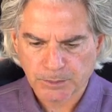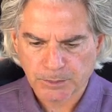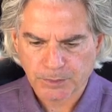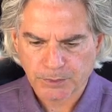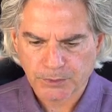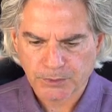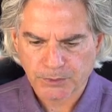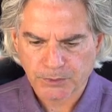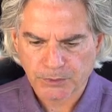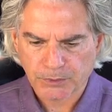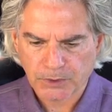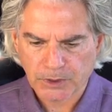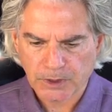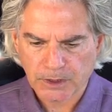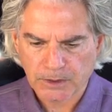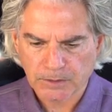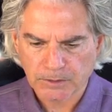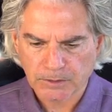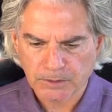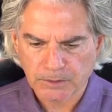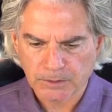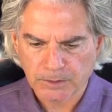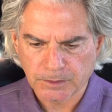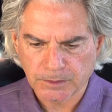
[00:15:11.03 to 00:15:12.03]

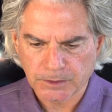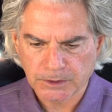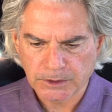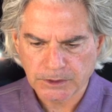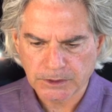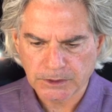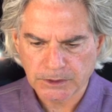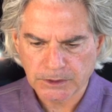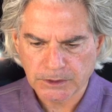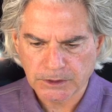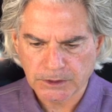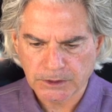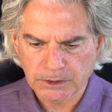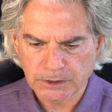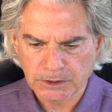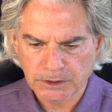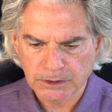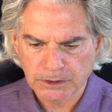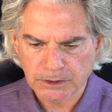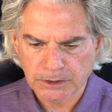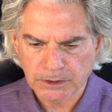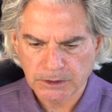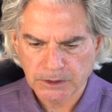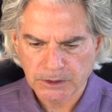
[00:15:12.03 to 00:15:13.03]

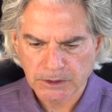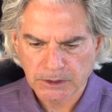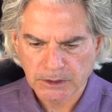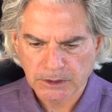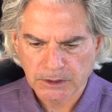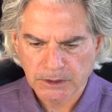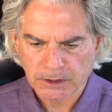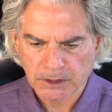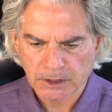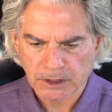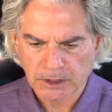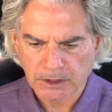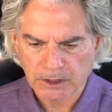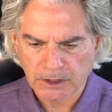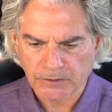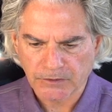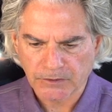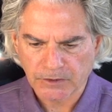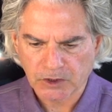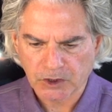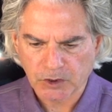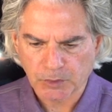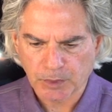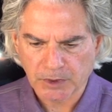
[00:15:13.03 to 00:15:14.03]
probably a
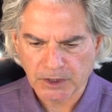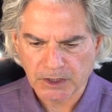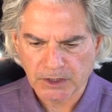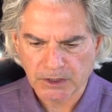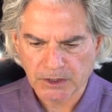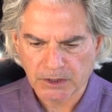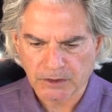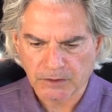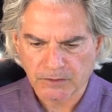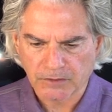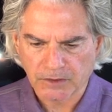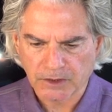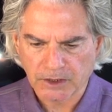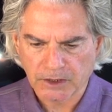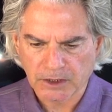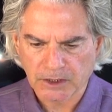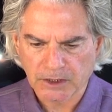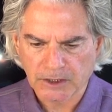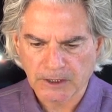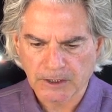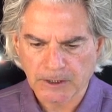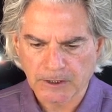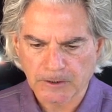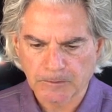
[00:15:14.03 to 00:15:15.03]
different speed of
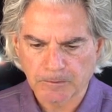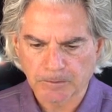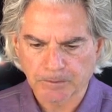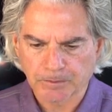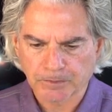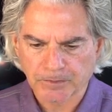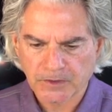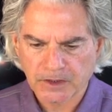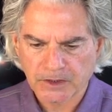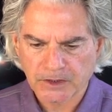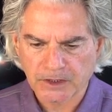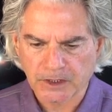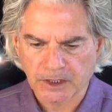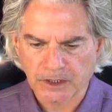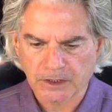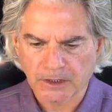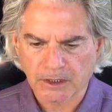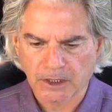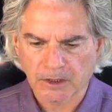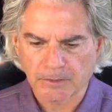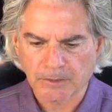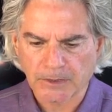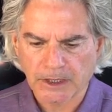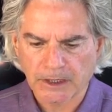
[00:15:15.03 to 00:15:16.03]
the set
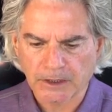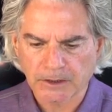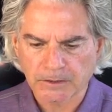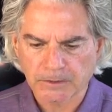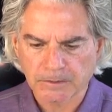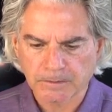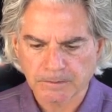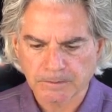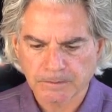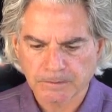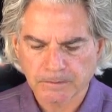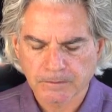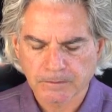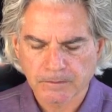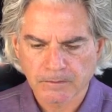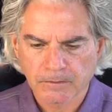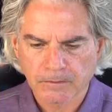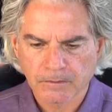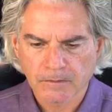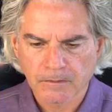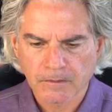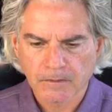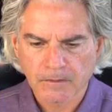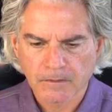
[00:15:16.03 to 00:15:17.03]
timeout.
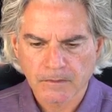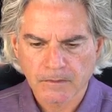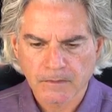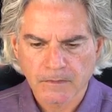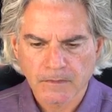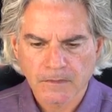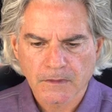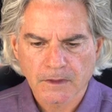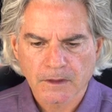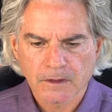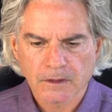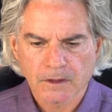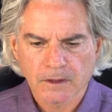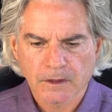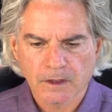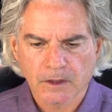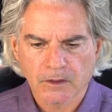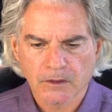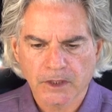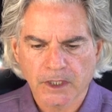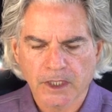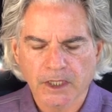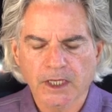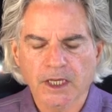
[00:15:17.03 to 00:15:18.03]

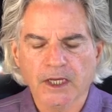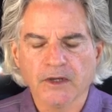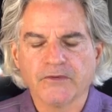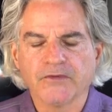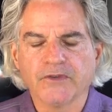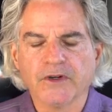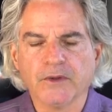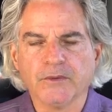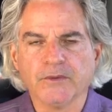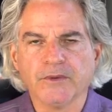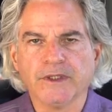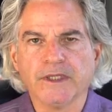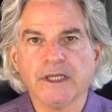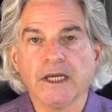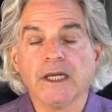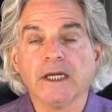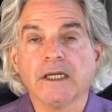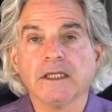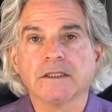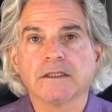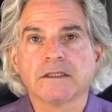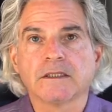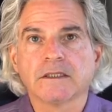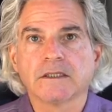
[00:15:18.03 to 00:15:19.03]
Okay, have fun with
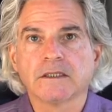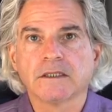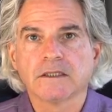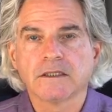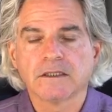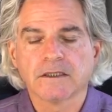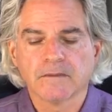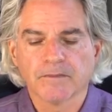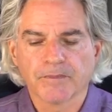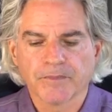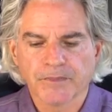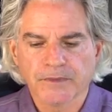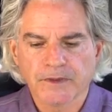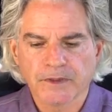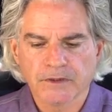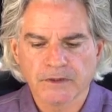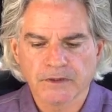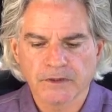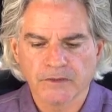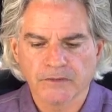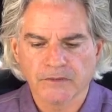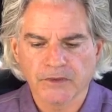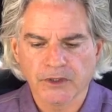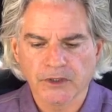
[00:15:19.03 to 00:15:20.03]
that. This
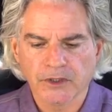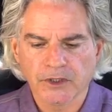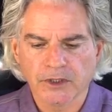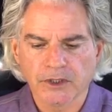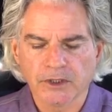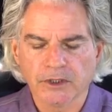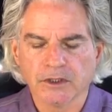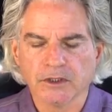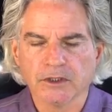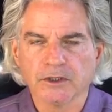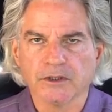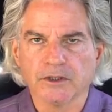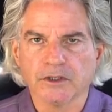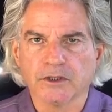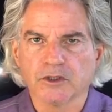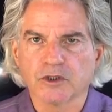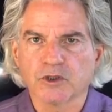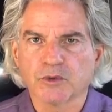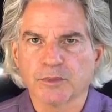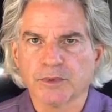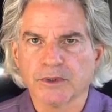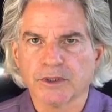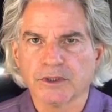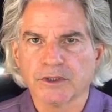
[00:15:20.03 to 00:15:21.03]
is a very good learning
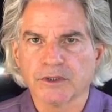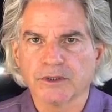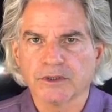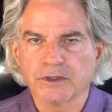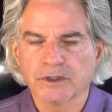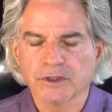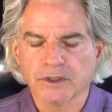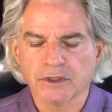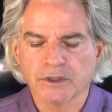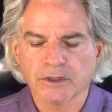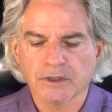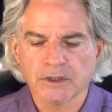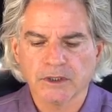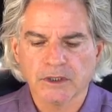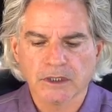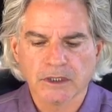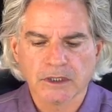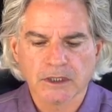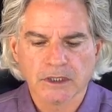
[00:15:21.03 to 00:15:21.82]
experience here.